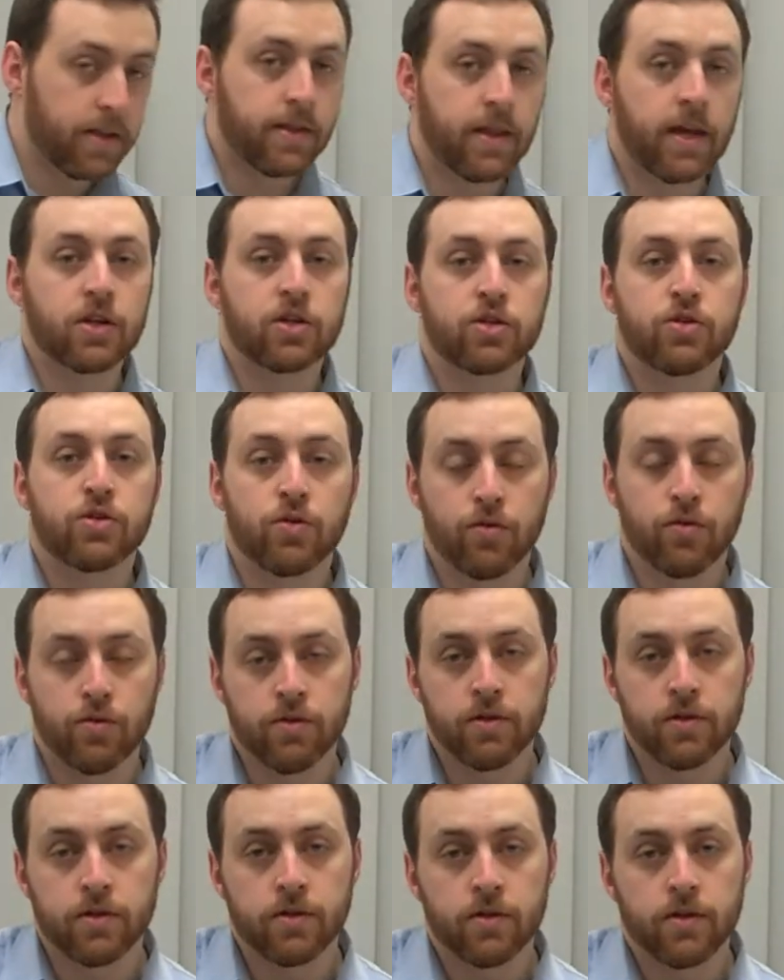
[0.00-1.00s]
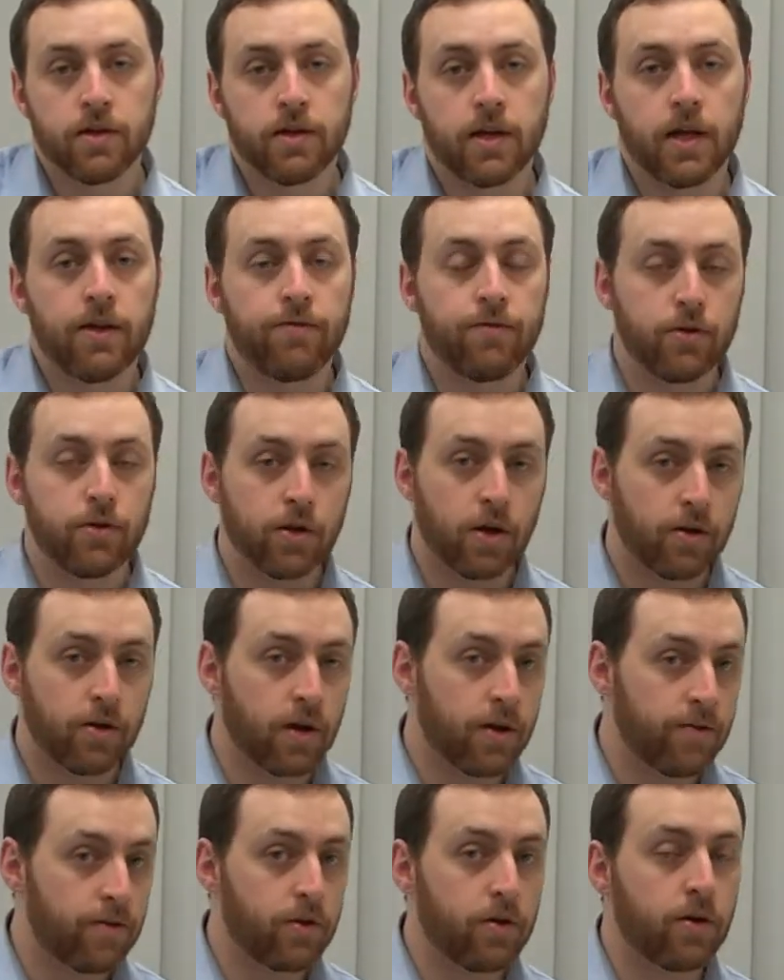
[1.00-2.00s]
that should, if
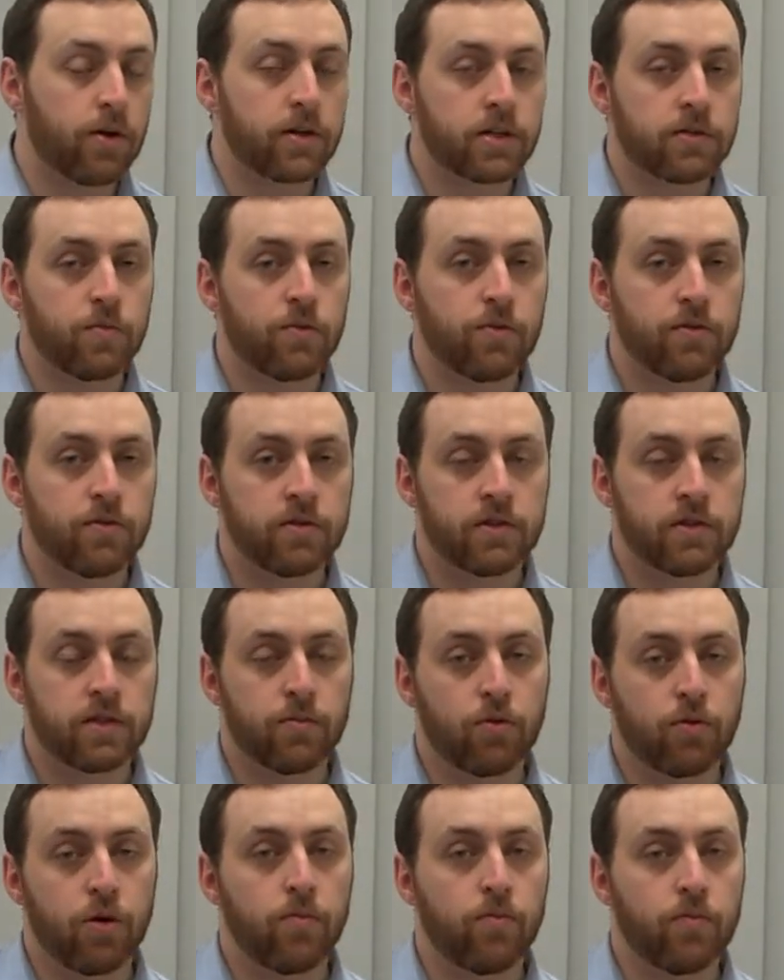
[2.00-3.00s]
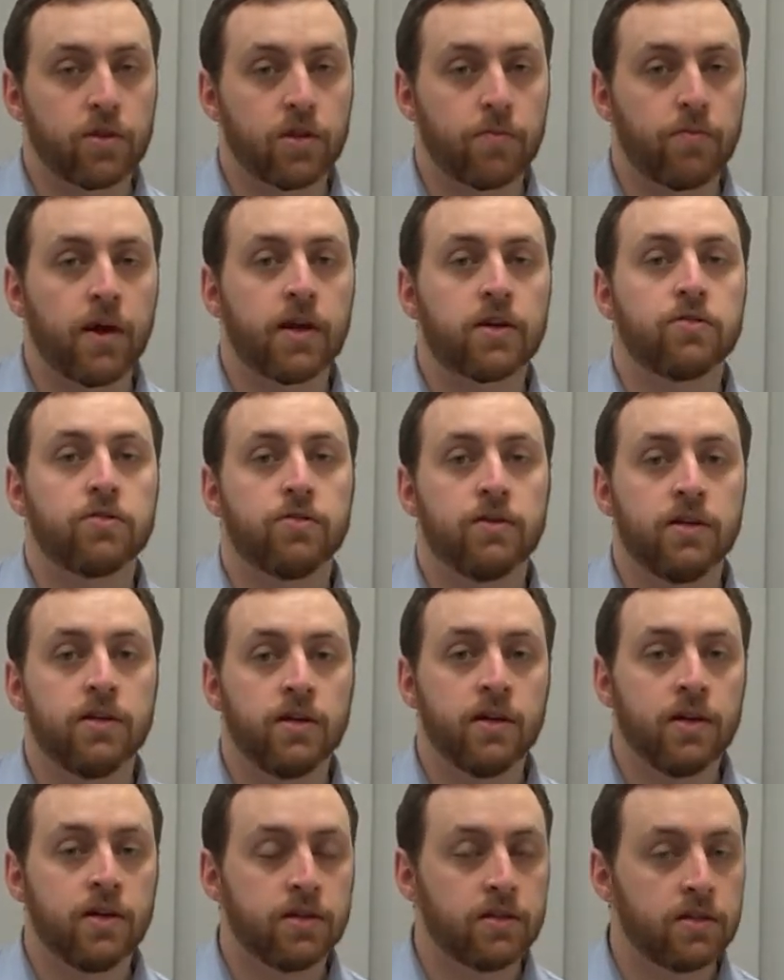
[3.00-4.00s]
you're not experiencing a problem with the
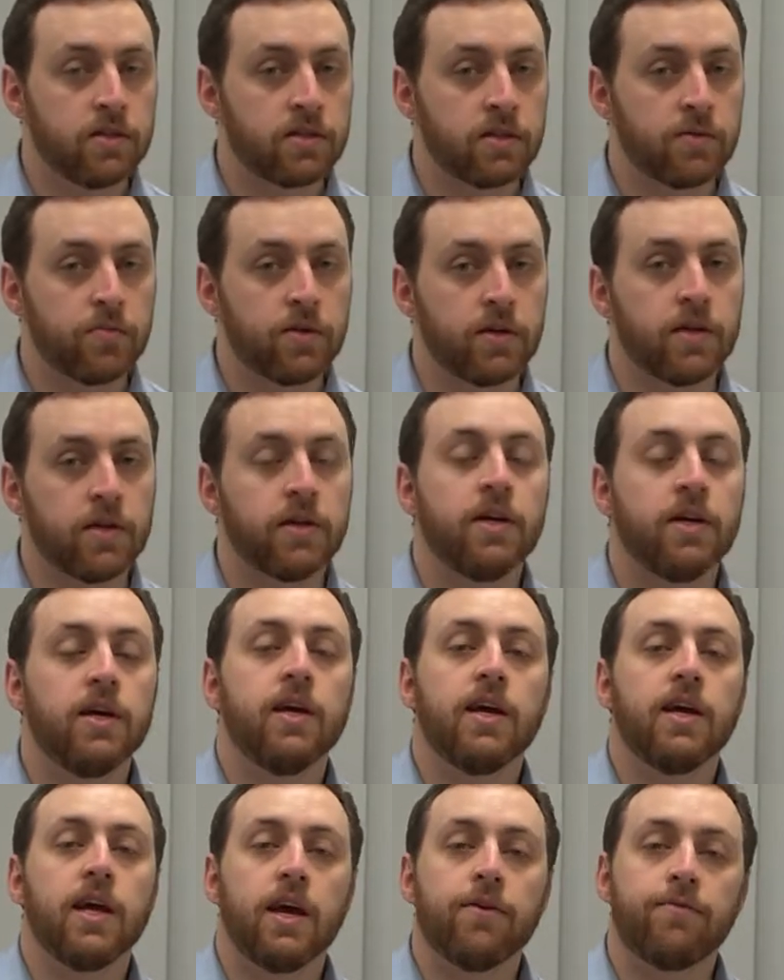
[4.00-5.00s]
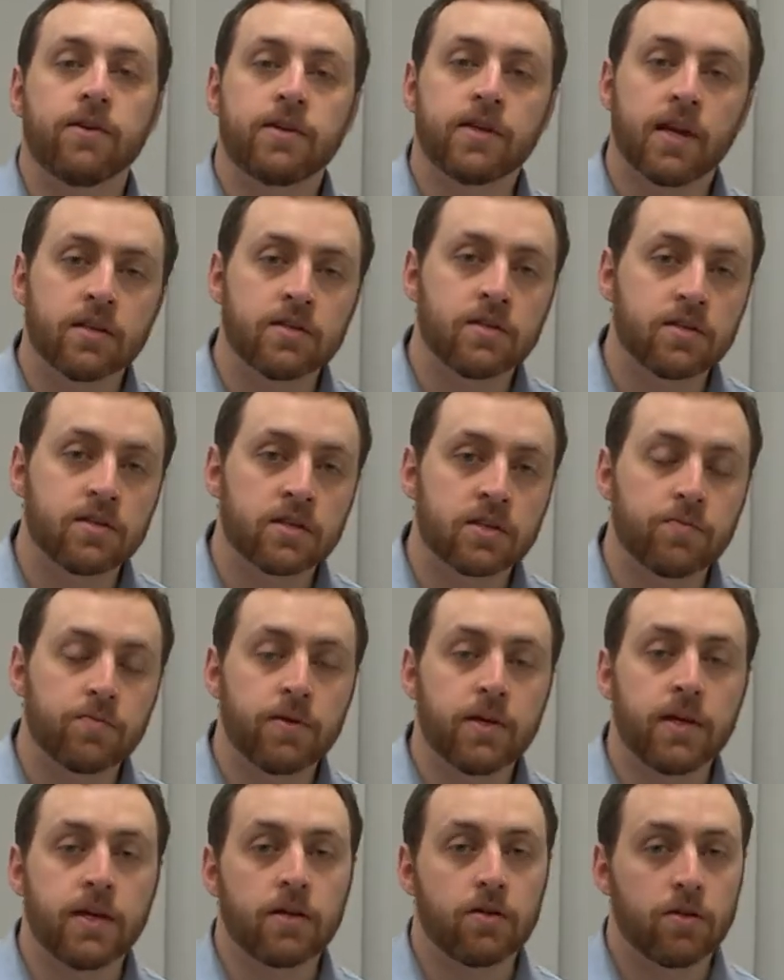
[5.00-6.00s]
battery, disappear. If it doesn't
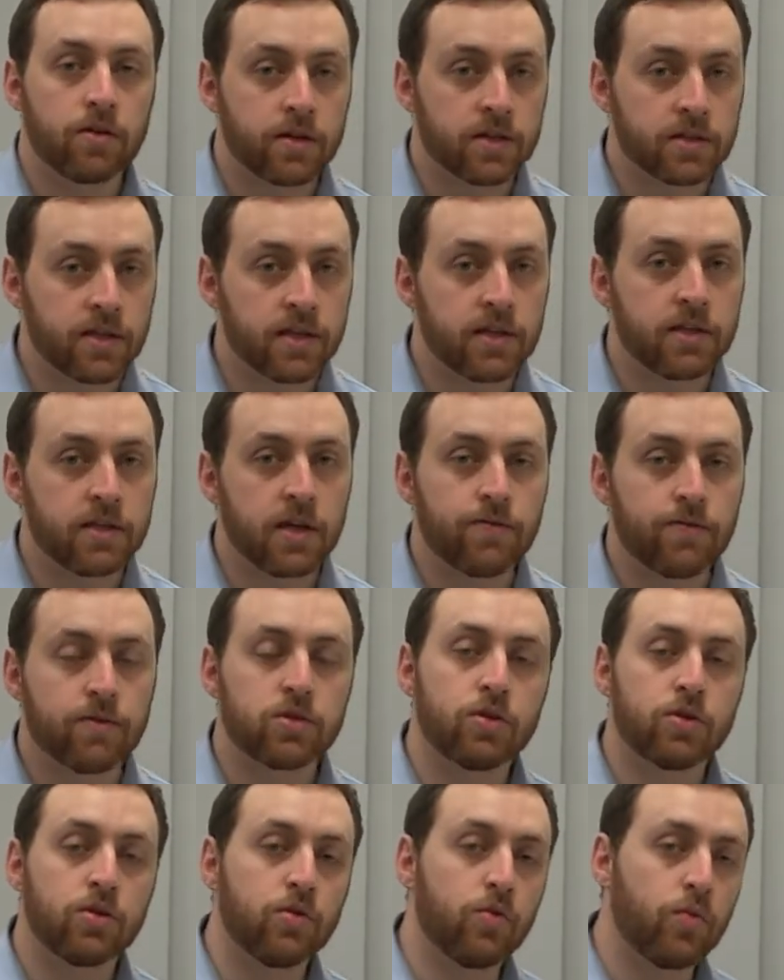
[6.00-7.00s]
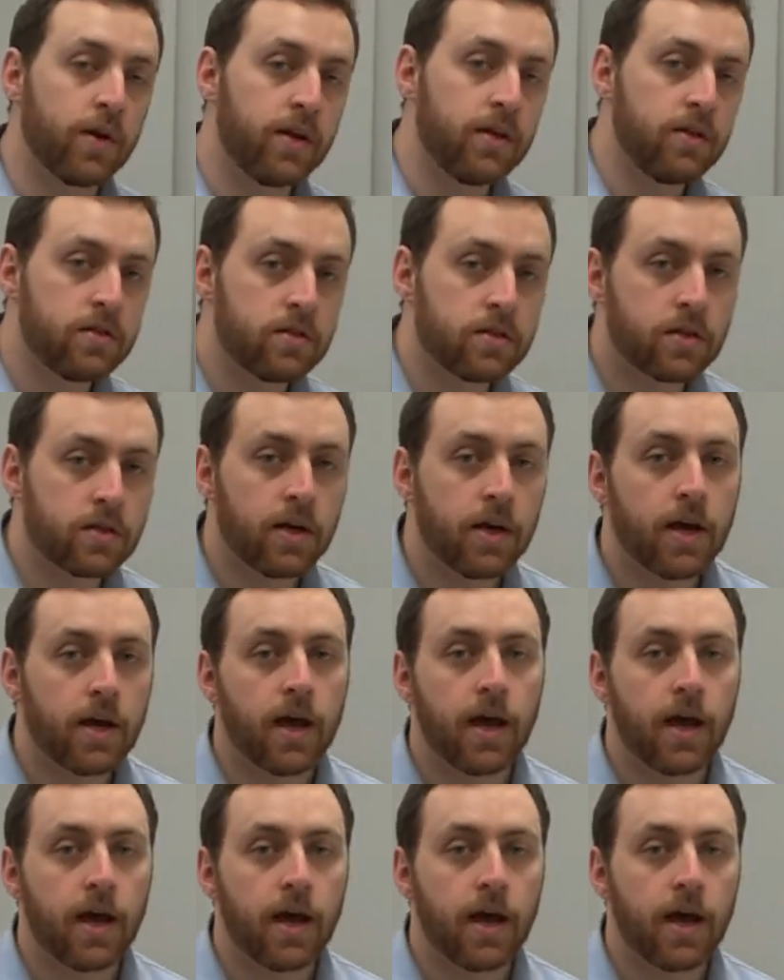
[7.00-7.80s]
disappear, like I said, give it 2 weeks